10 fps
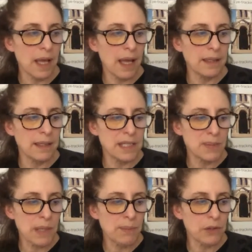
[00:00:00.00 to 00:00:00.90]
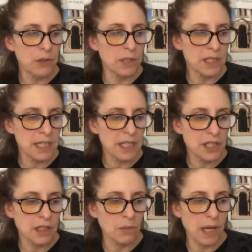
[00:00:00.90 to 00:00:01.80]
And these people who were
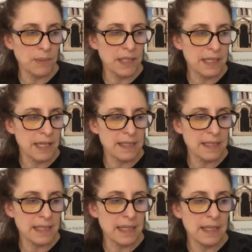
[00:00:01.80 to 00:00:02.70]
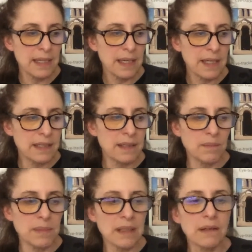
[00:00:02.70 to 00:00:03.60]
teaching who had PTSD
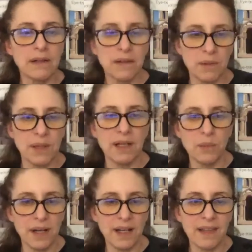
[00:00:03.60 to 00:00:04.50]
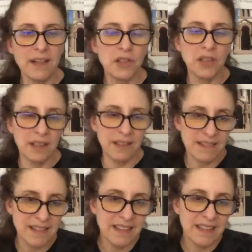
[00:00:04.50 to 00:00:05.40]
didn't mirror the right way. They couldn't.